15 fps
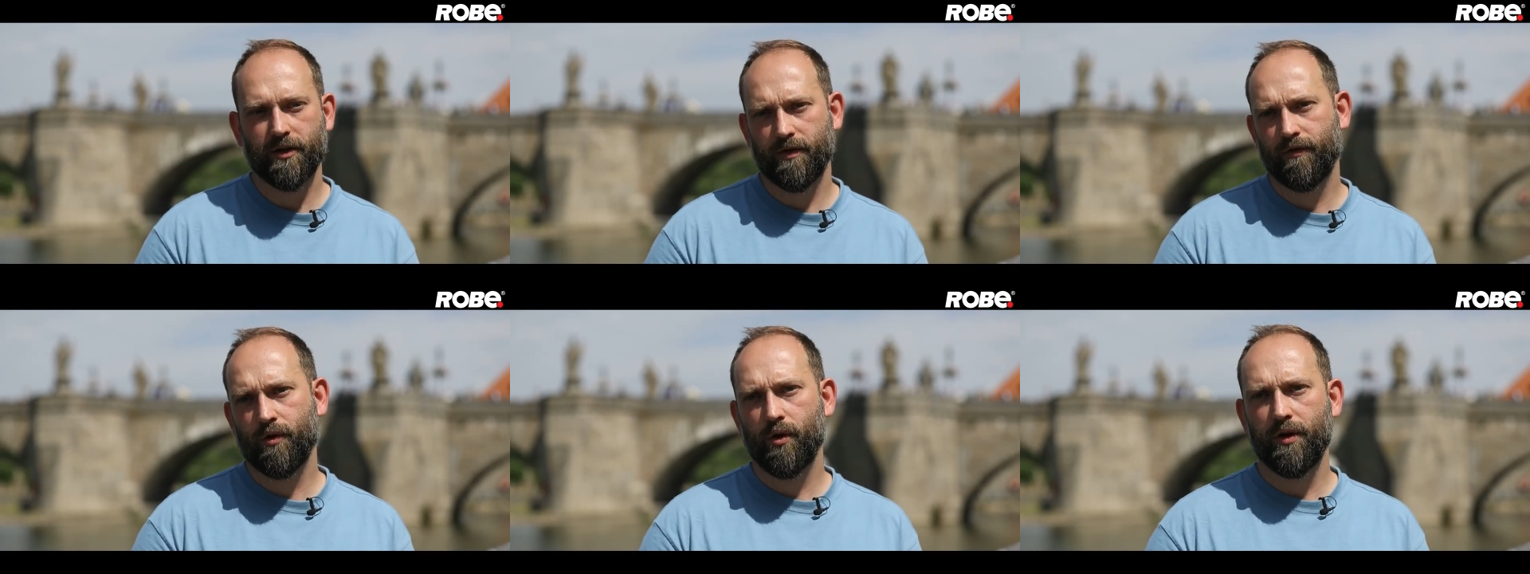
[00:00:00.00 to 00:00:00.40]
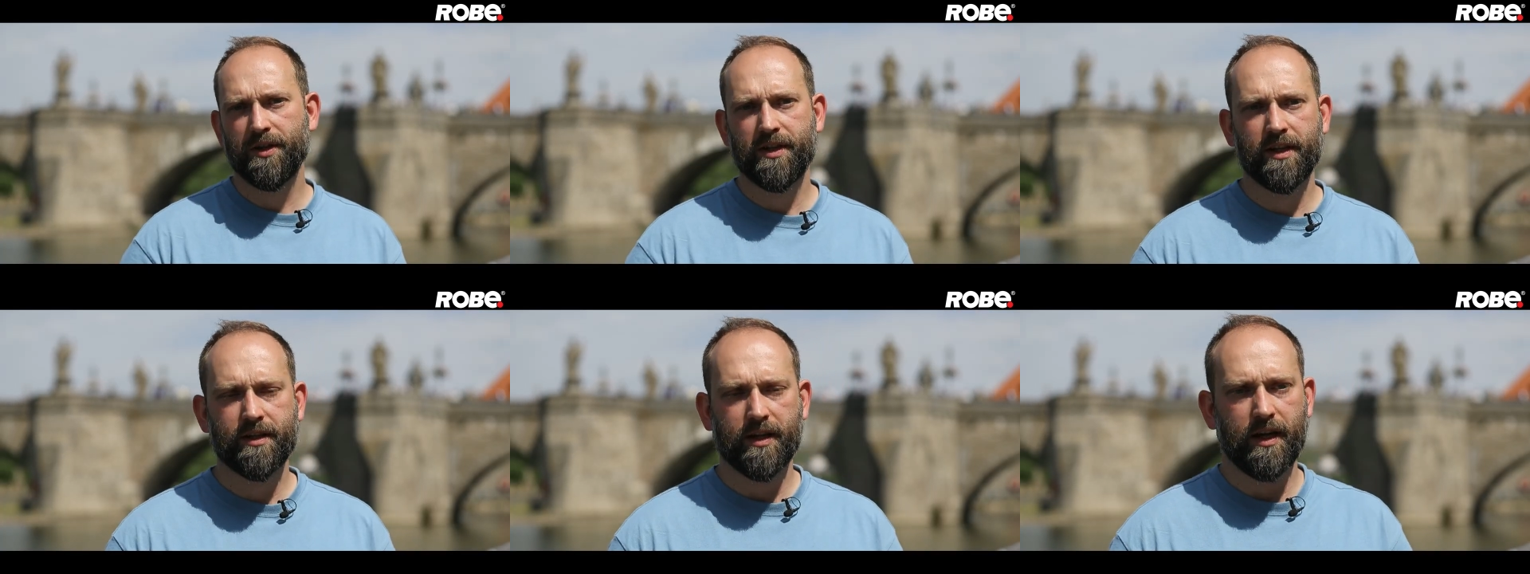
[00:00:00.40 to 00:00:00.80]
of
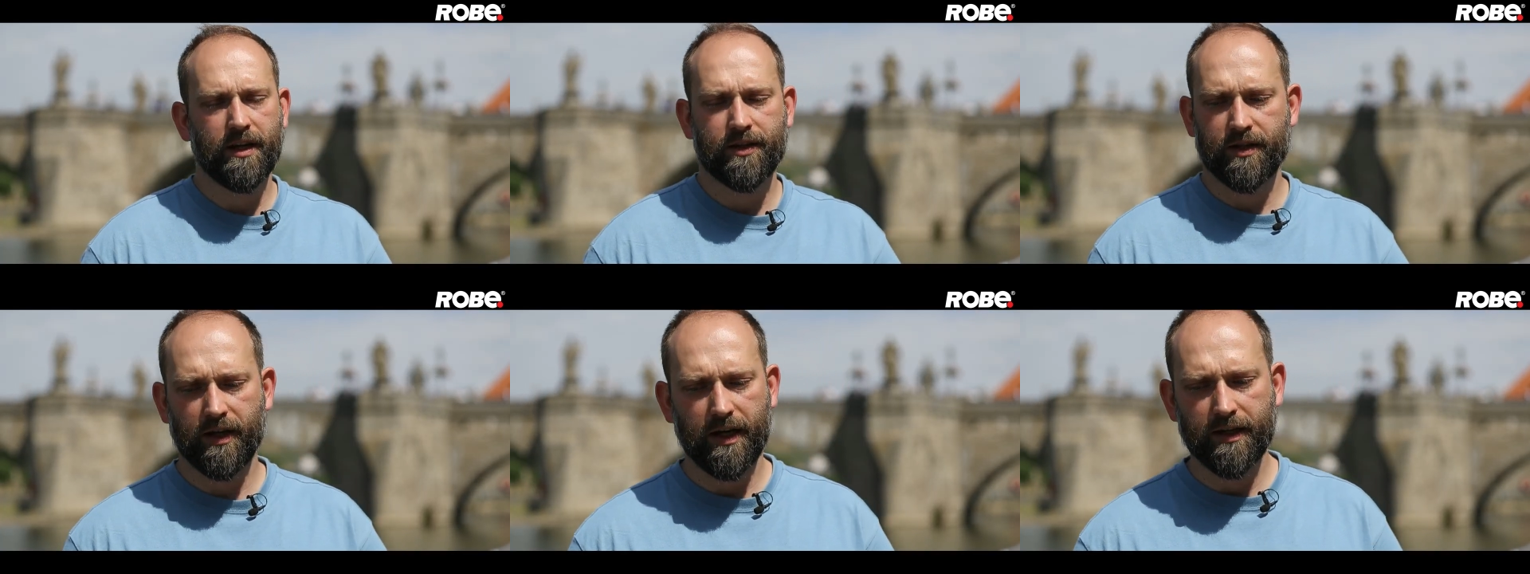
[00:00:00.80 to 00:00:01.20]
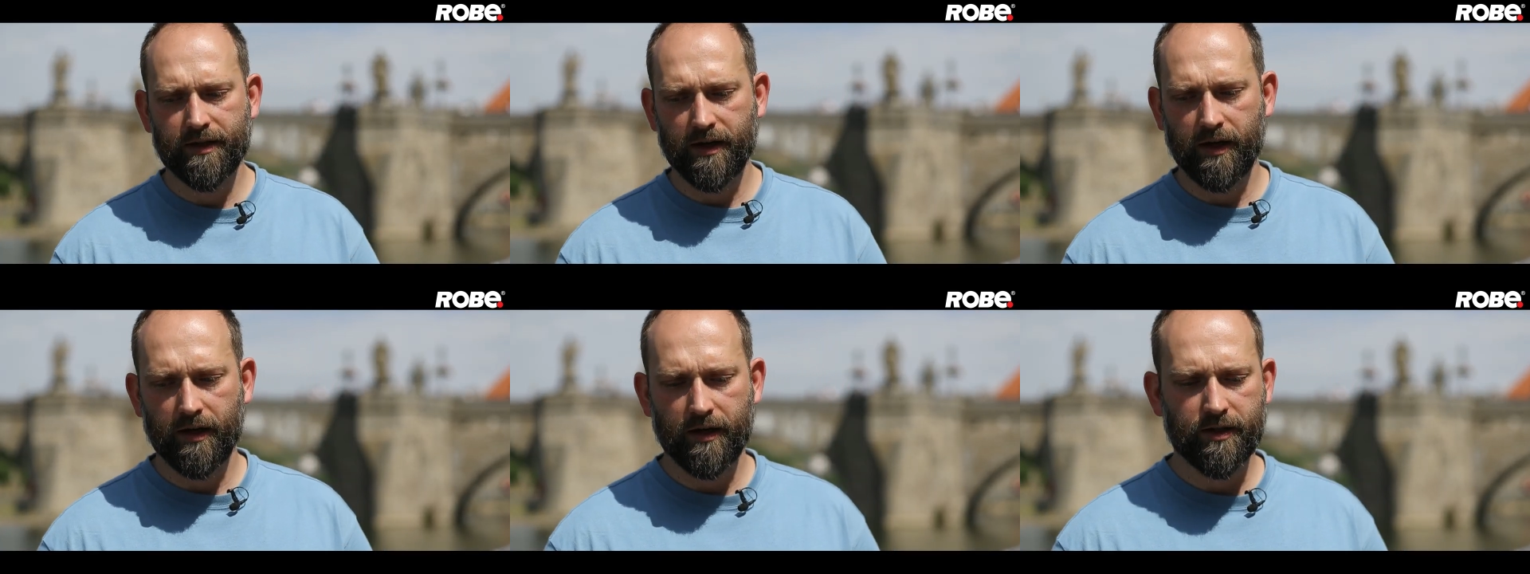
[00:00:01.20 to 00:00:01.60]
course.
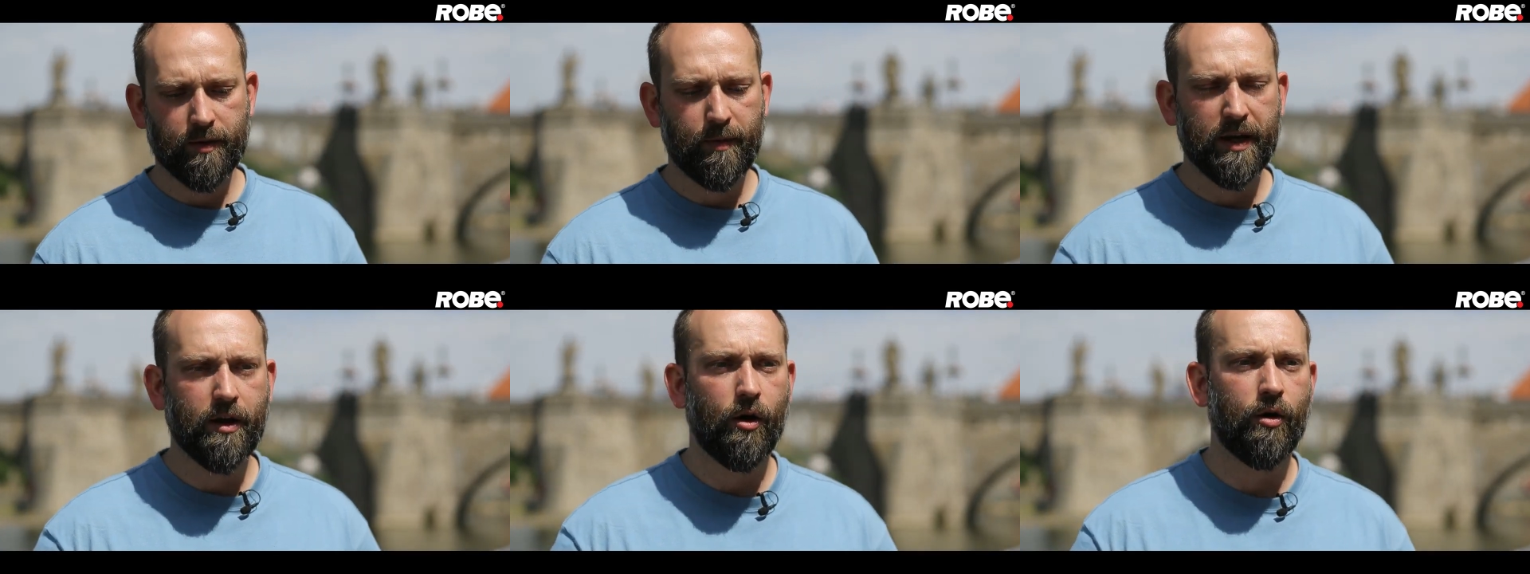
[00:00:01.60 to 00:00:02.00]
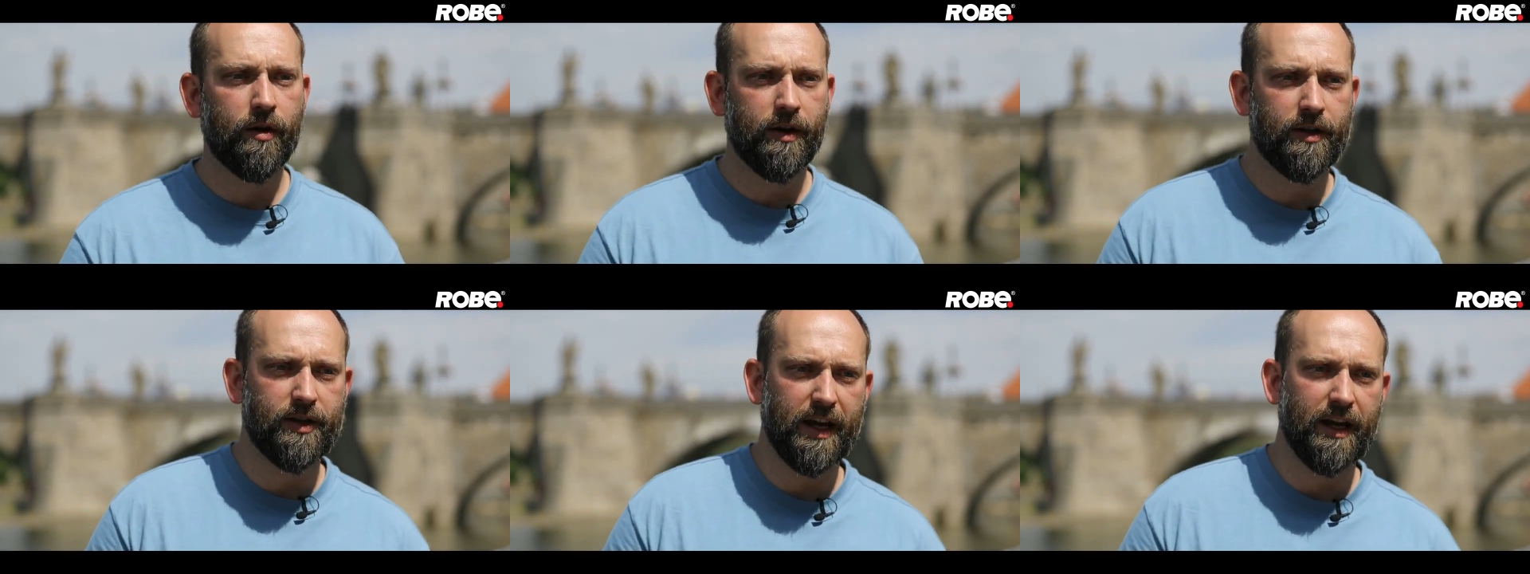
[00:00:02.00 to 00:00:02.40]
It's a big honor,